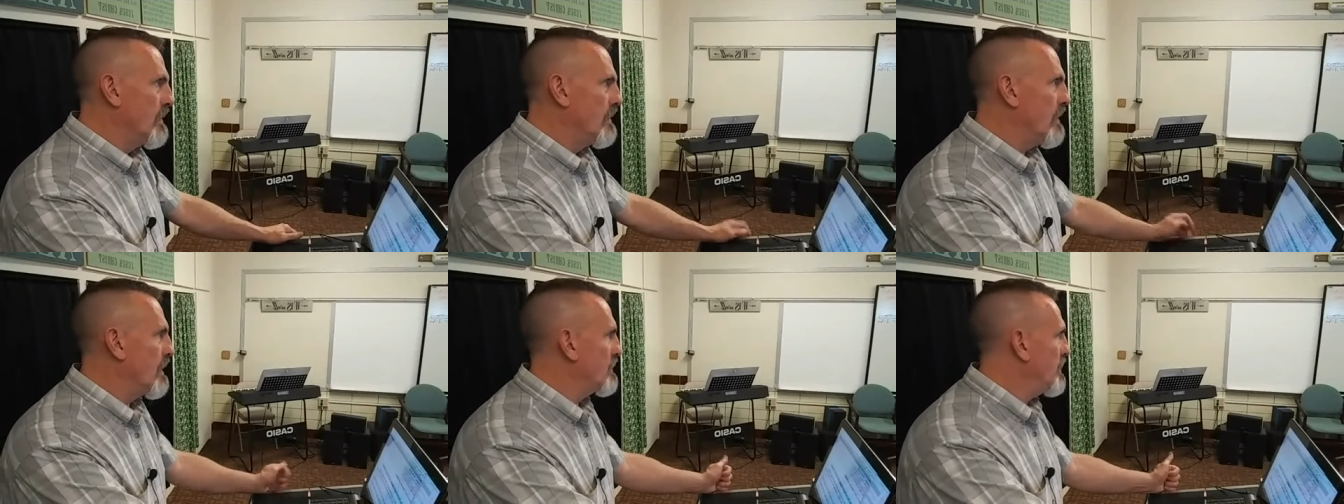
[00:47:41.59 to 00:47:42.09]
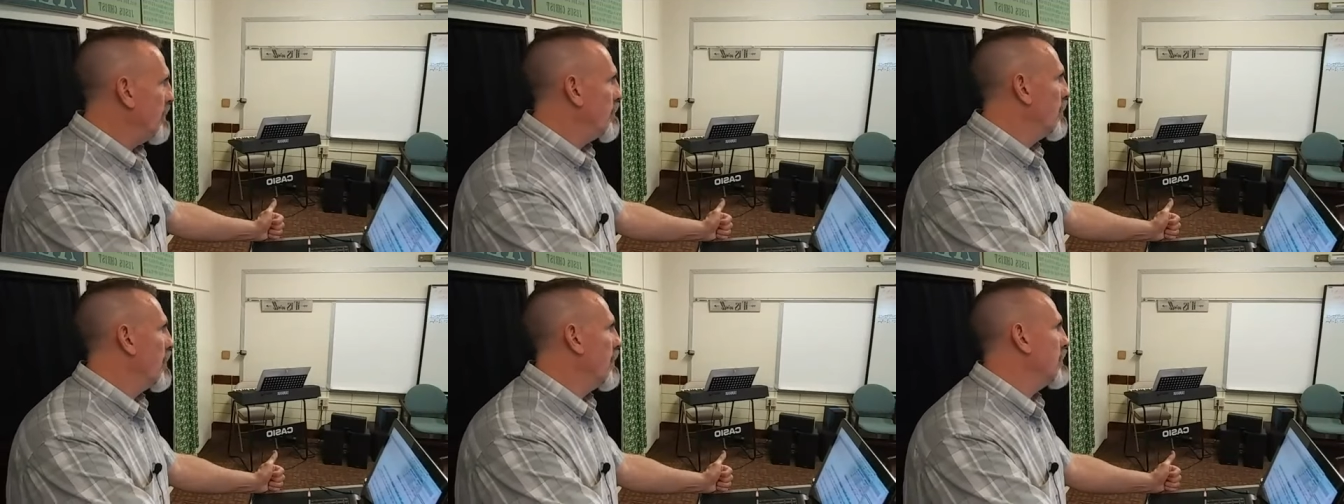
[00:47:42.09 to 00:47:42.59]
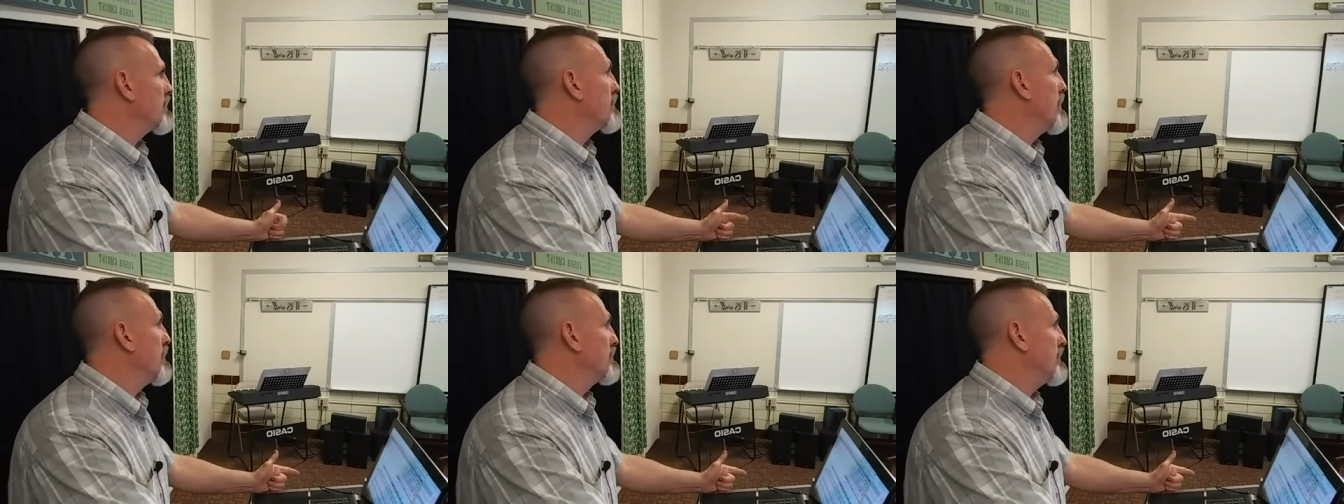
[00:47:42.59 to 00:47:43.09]
Not cheap grace,
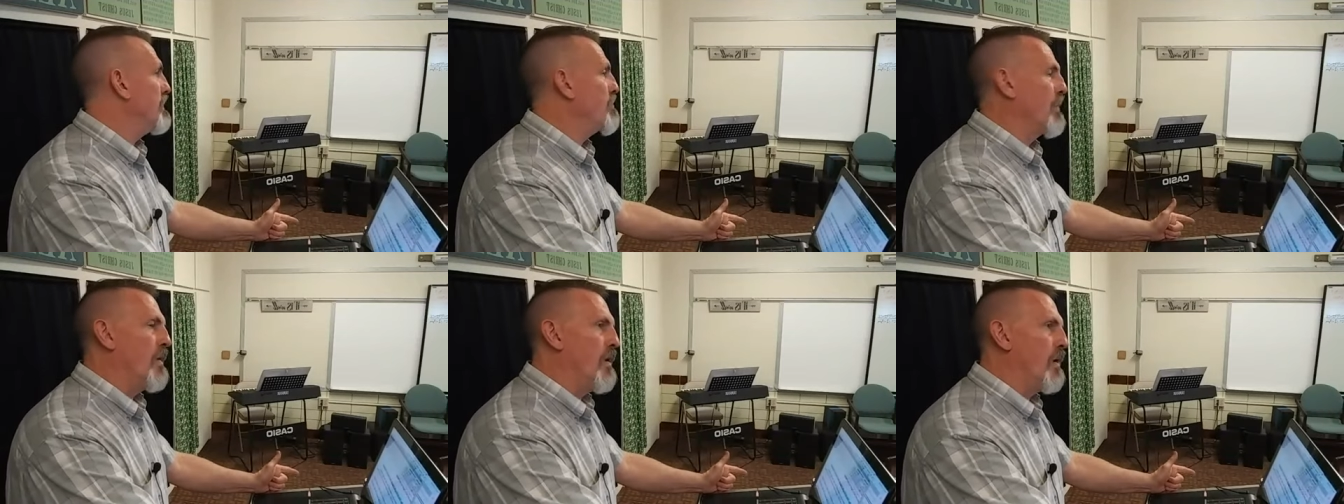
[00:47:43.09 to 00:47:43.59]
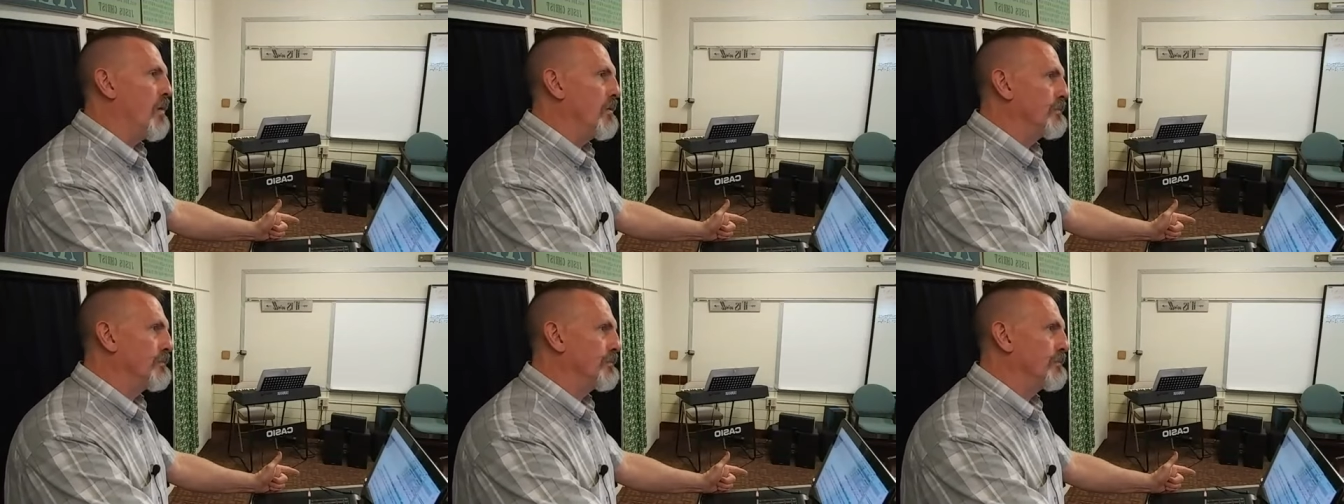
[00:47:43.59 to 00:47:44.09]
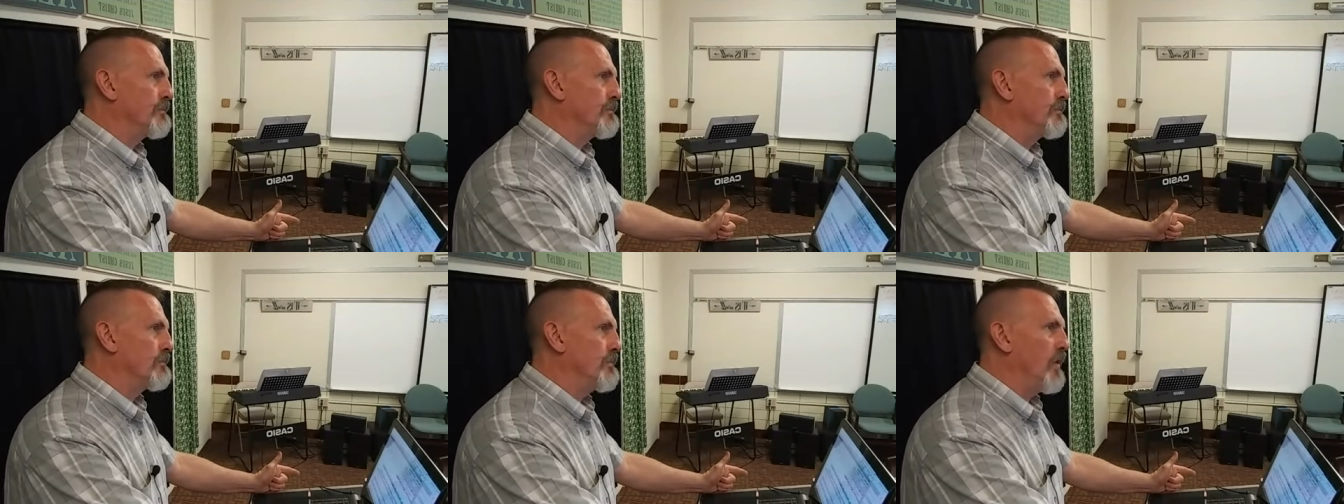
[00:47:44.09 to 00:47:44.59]
not cheap law.
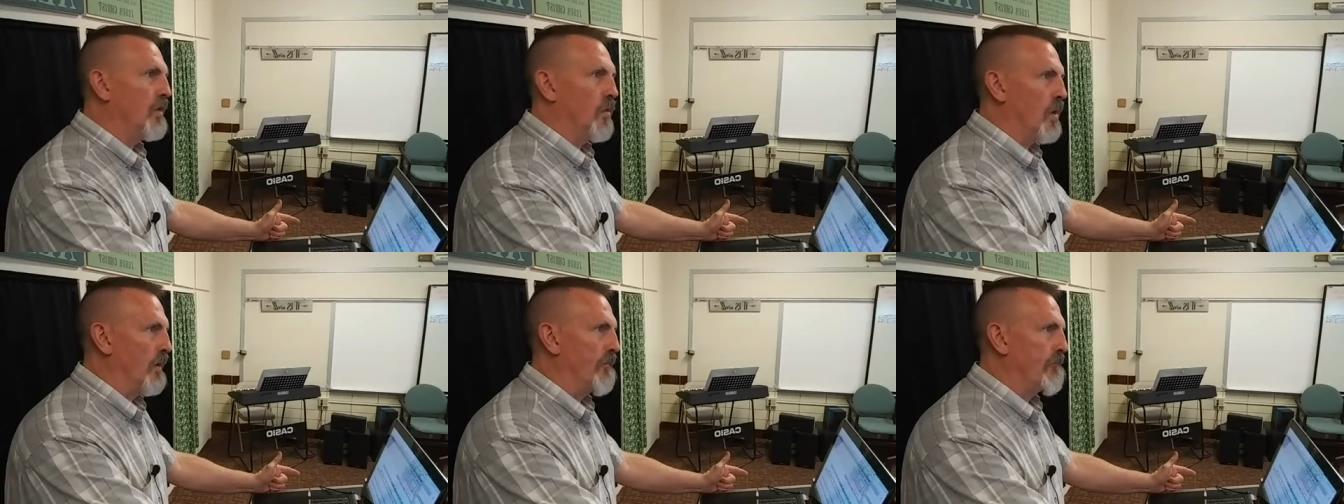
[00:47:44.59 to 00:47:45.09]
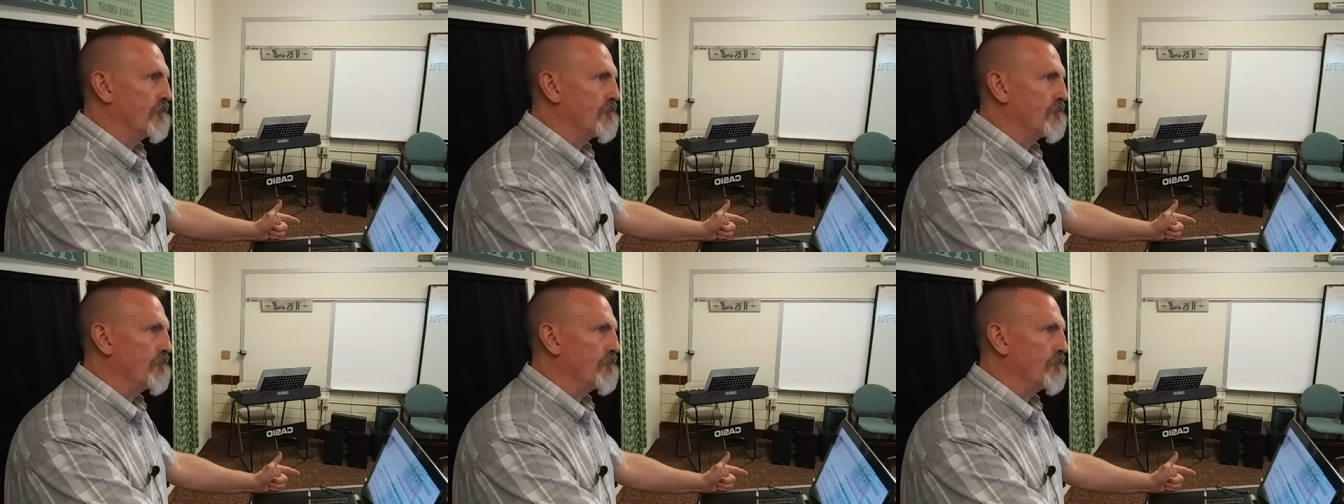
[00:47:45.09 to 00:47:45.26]
Neither one.